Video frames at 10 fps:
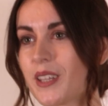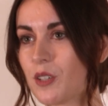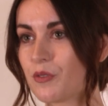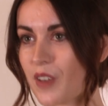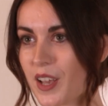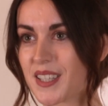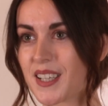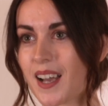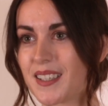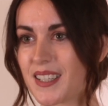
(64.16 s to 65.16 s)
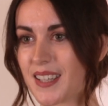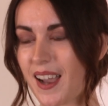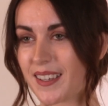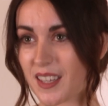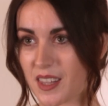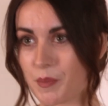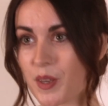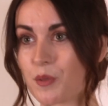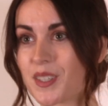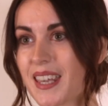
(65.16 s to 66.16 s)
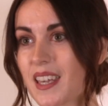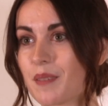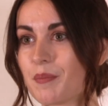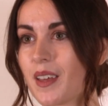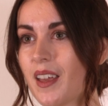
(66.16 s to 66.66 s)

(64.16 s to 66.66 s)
you first started designing the museum